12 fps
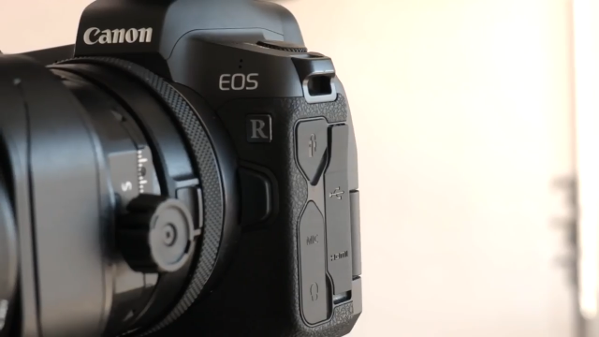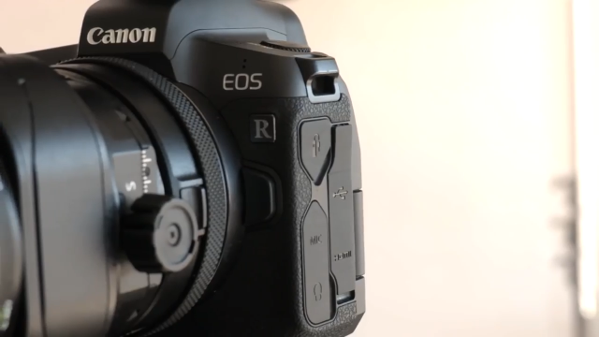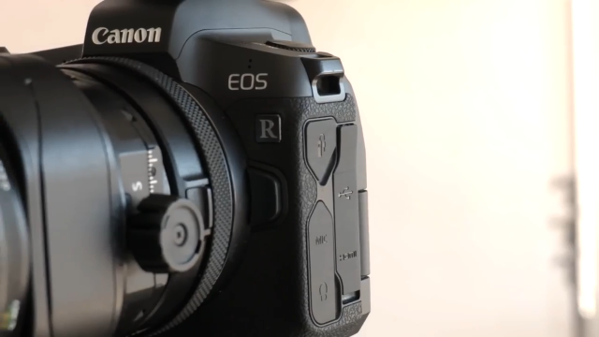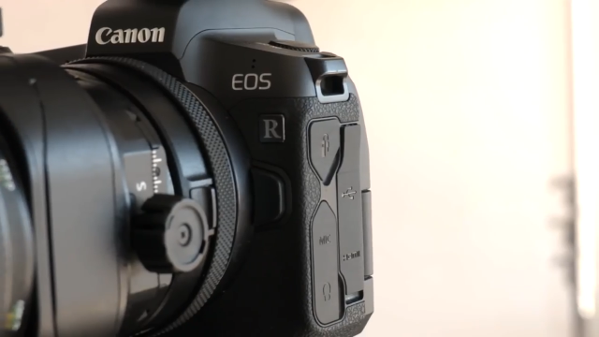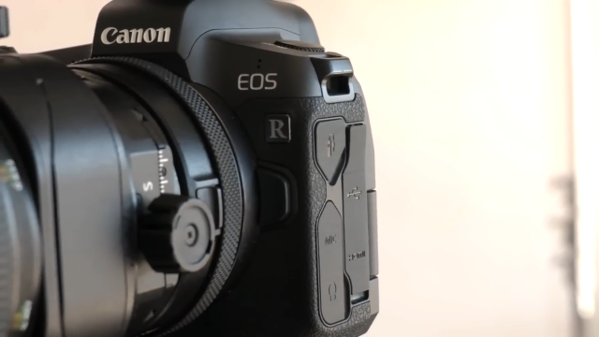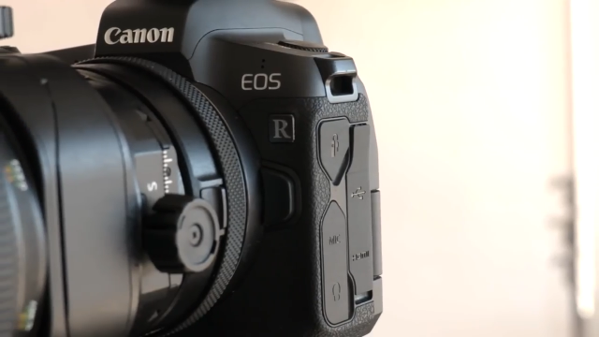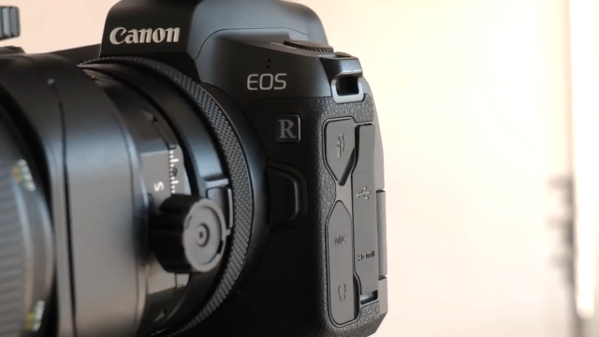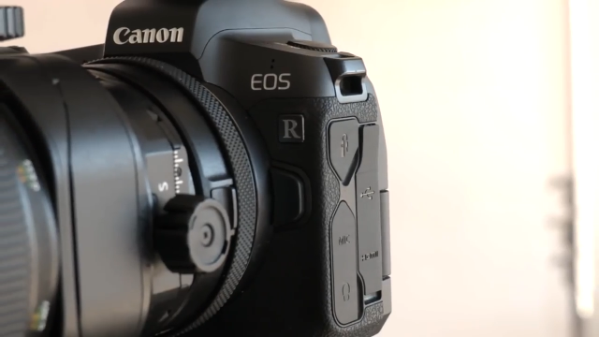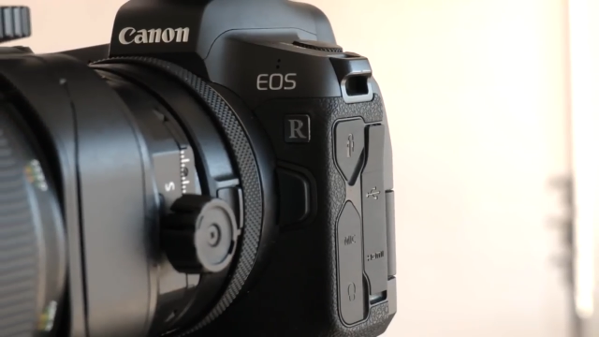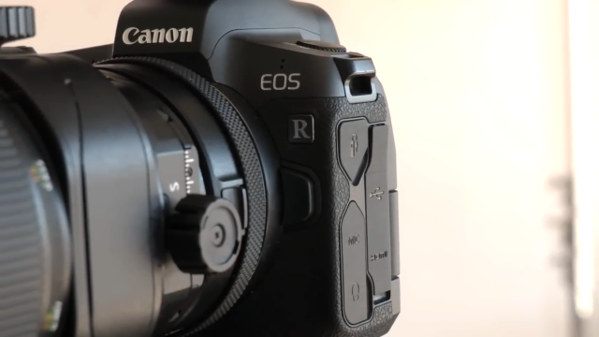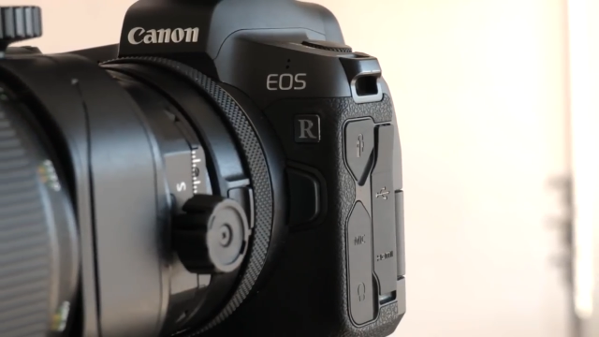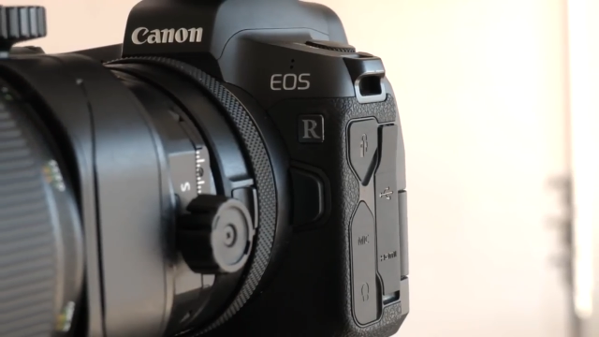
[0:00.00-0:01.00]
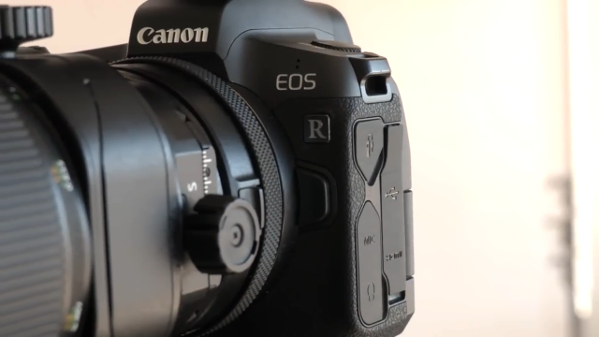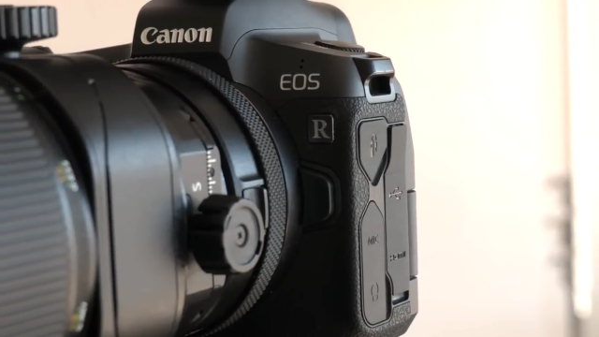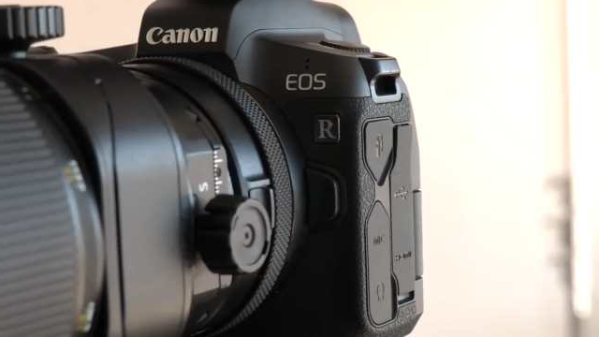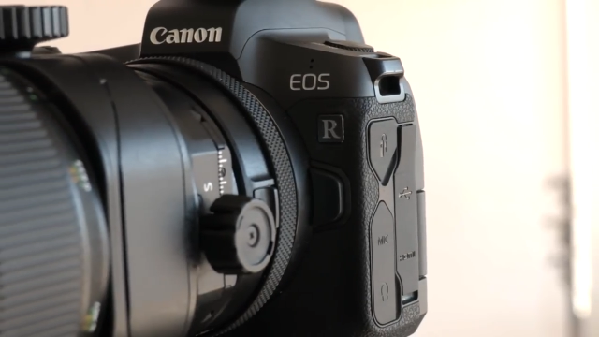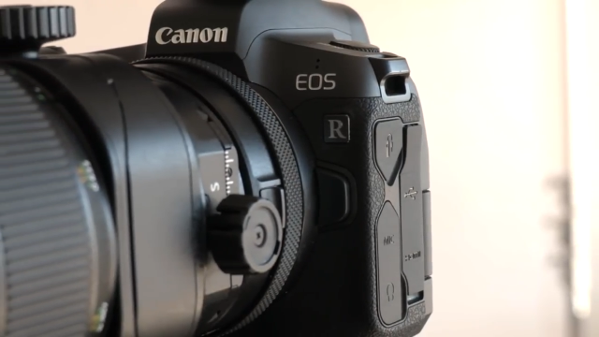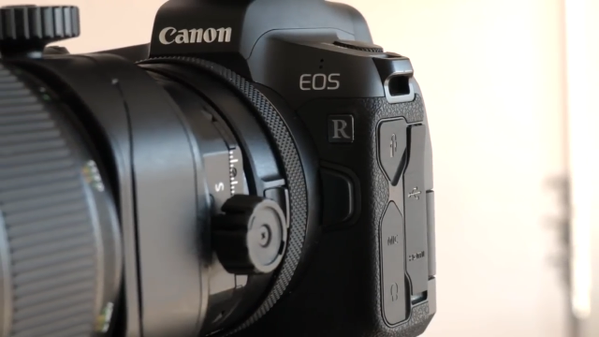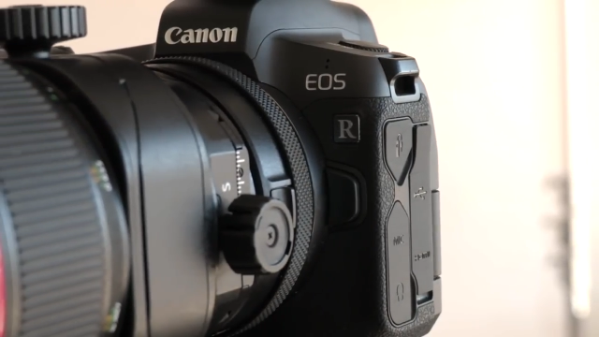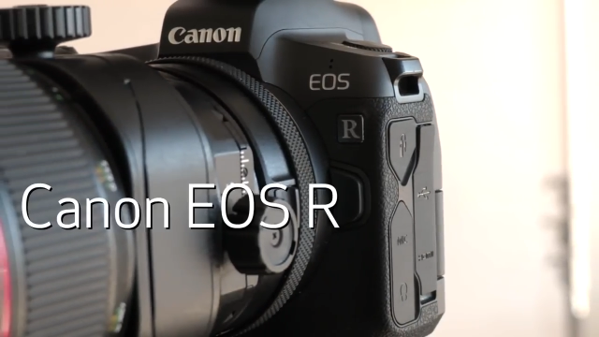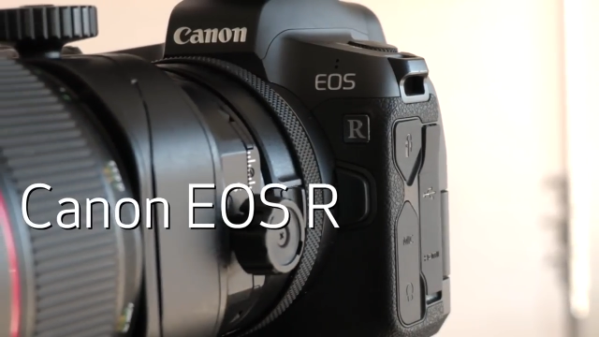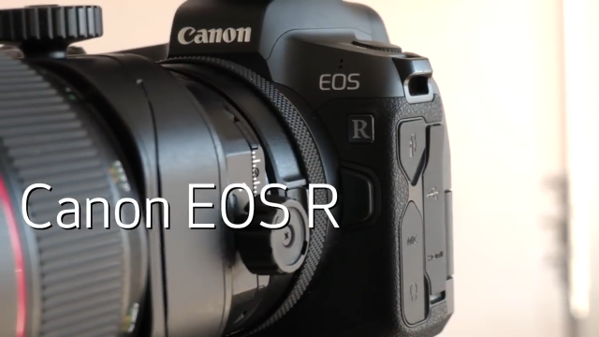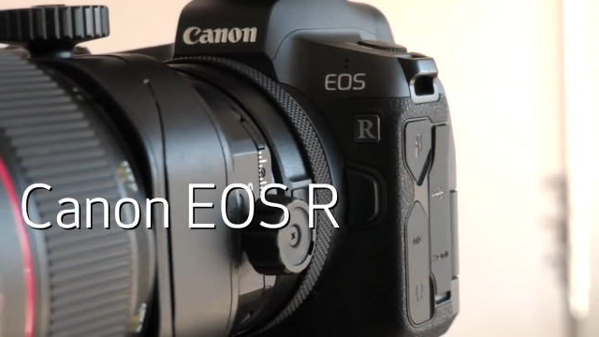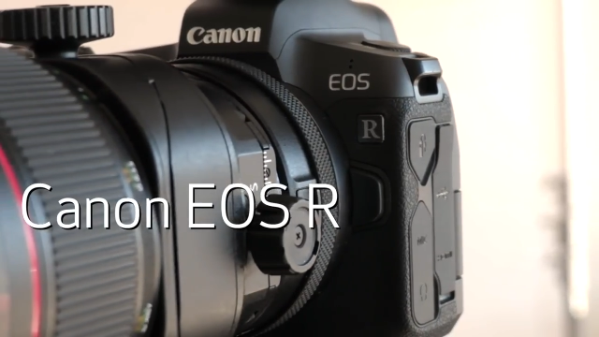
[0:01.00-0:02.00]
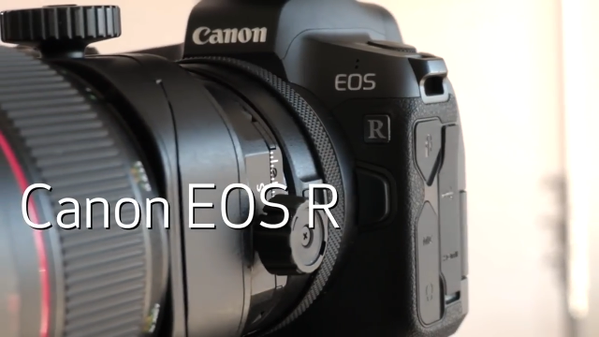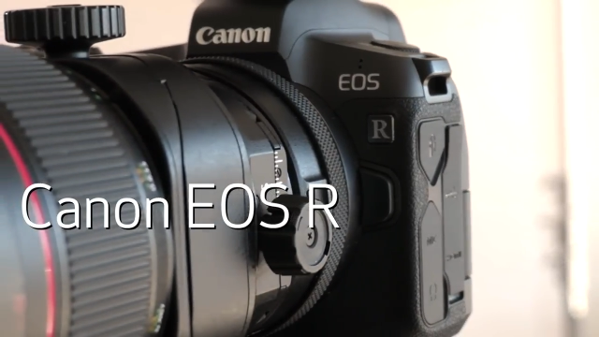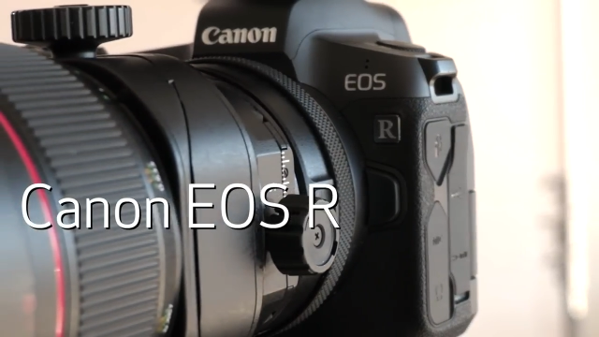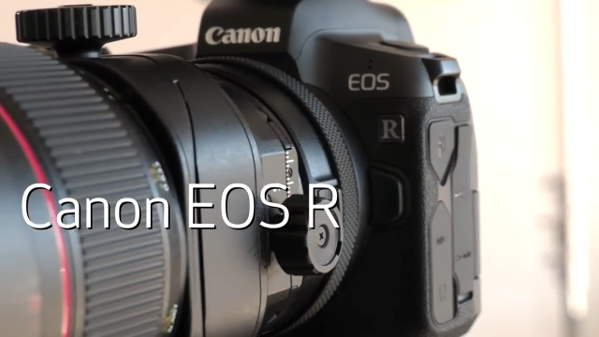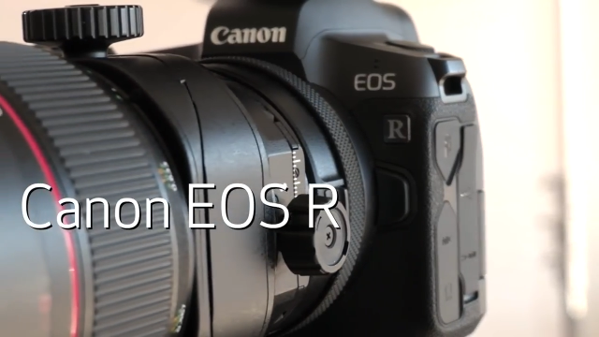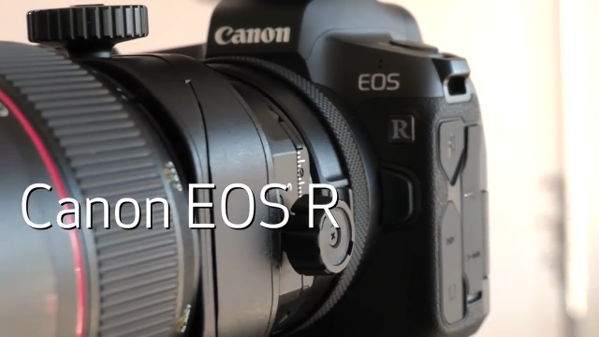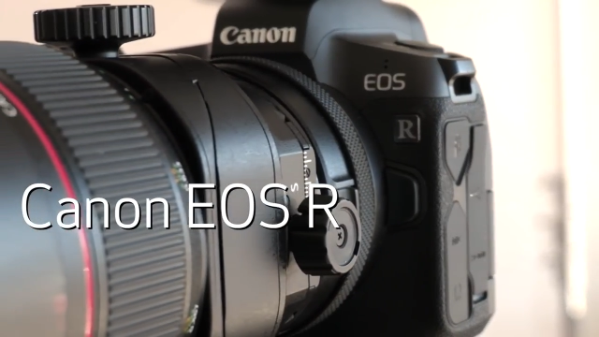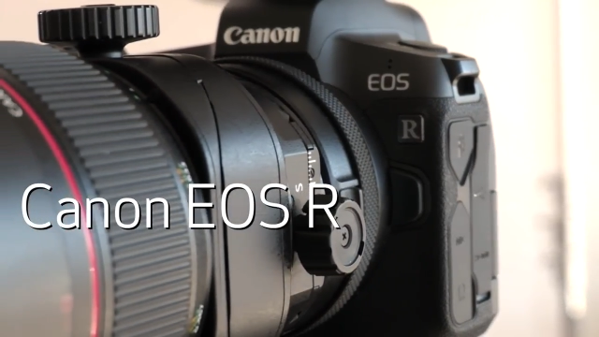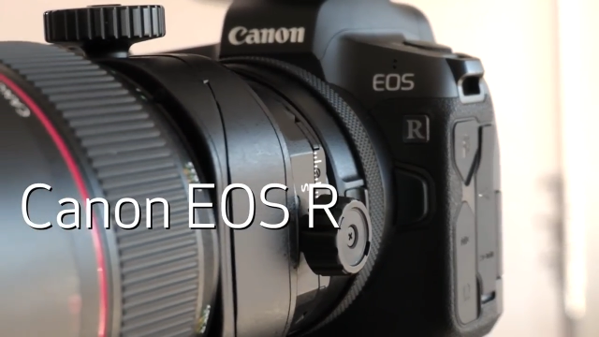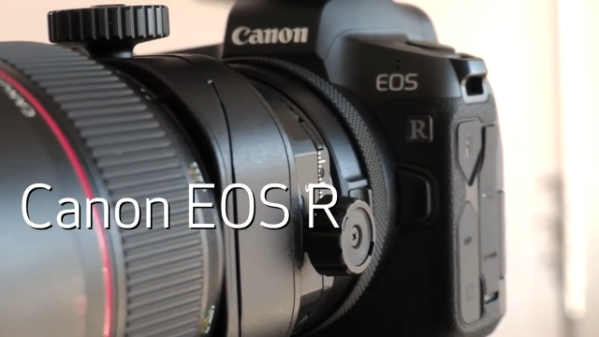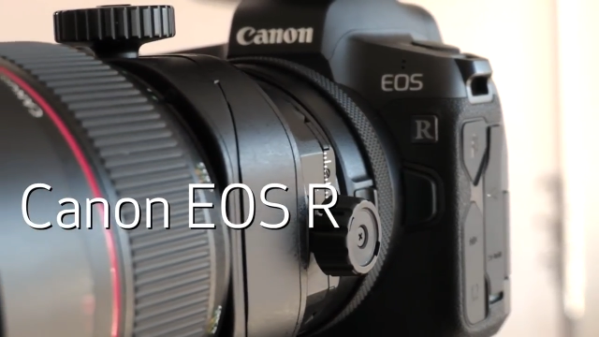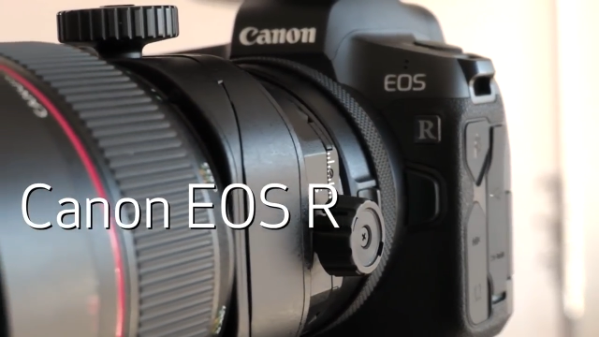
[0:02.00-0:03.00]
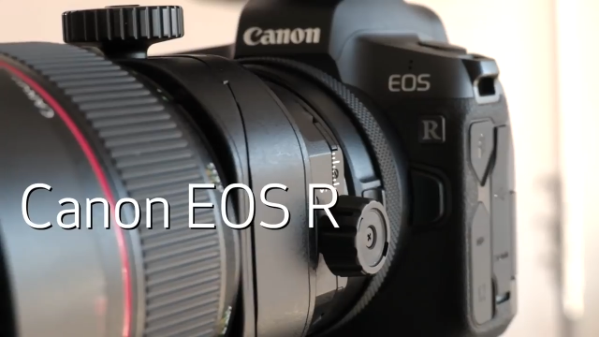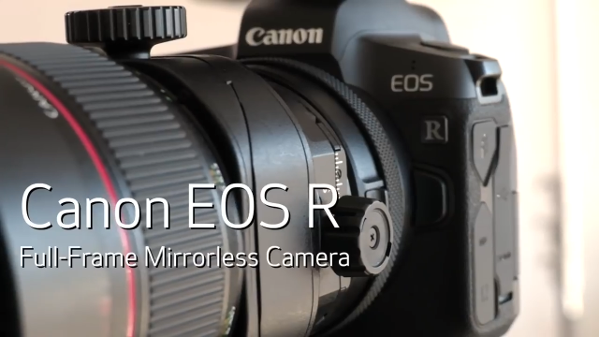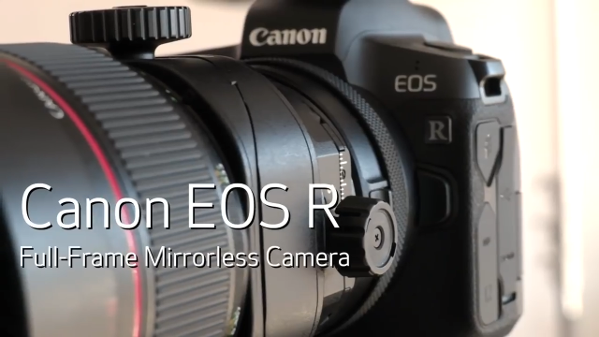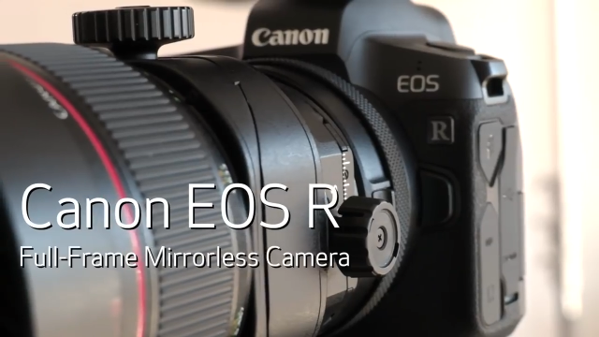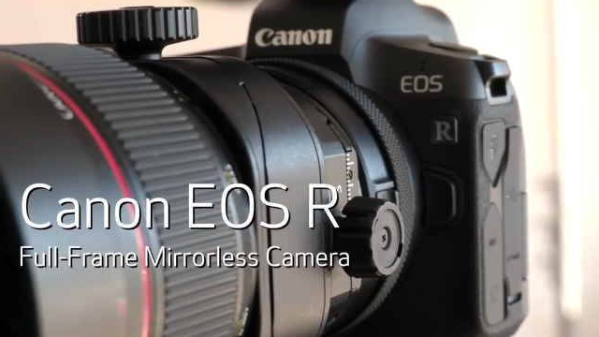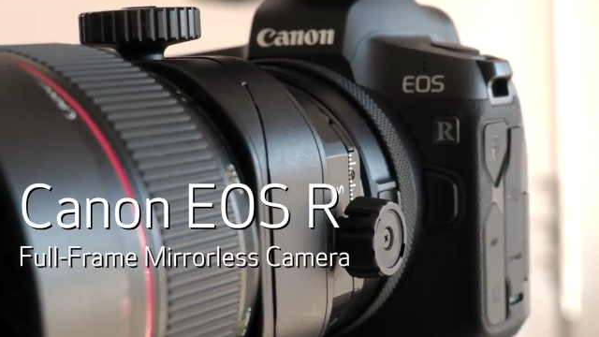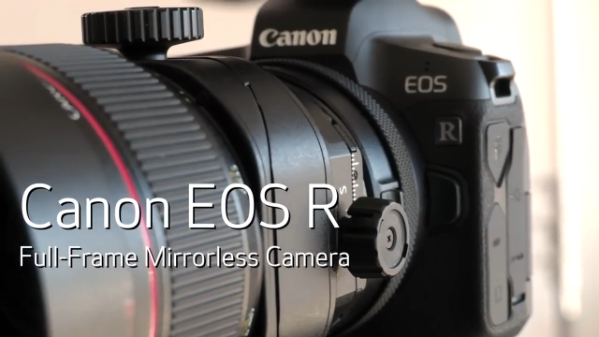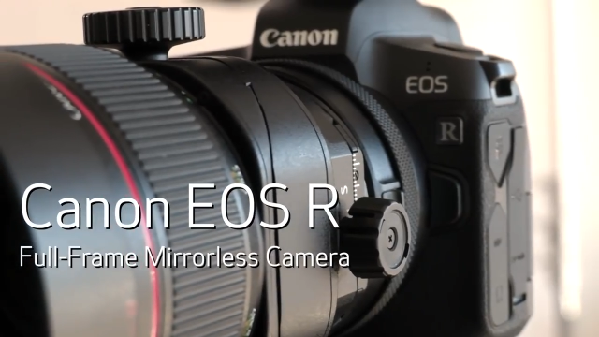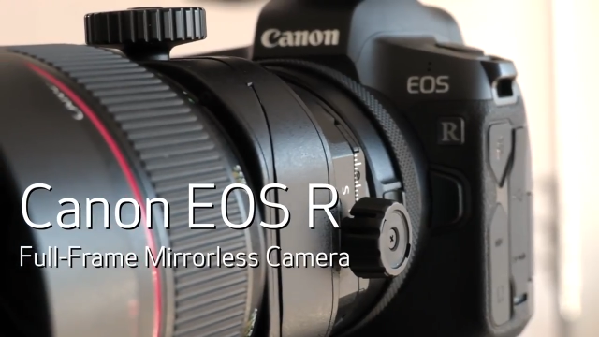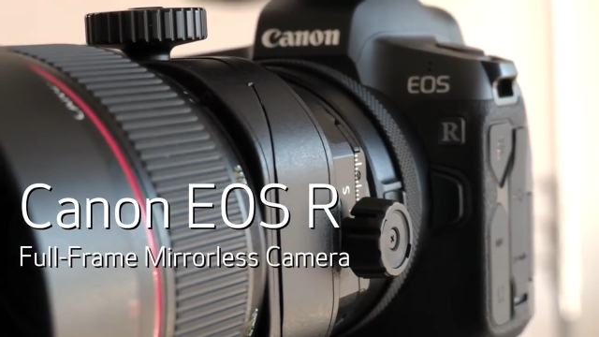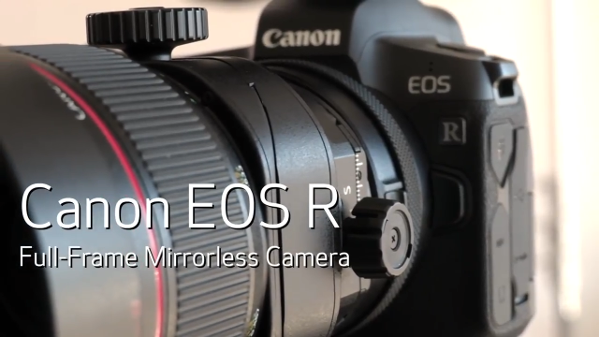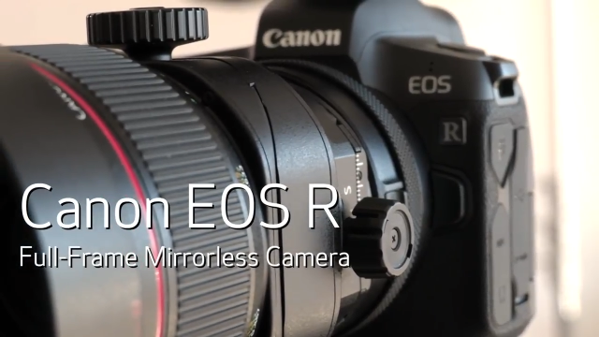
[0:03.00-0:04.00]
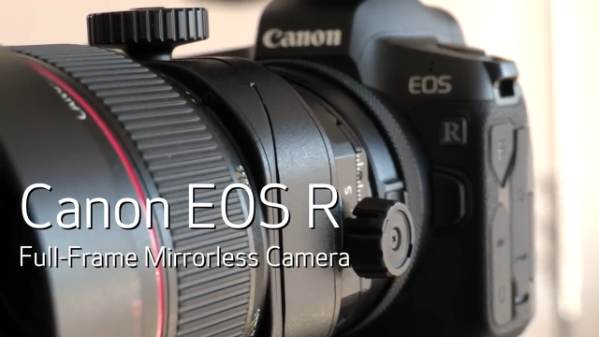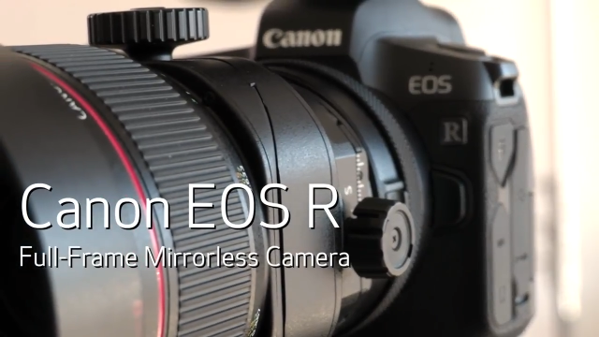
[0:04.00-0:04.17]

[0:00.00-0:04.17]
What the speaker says: Nobody's mouth can be seen.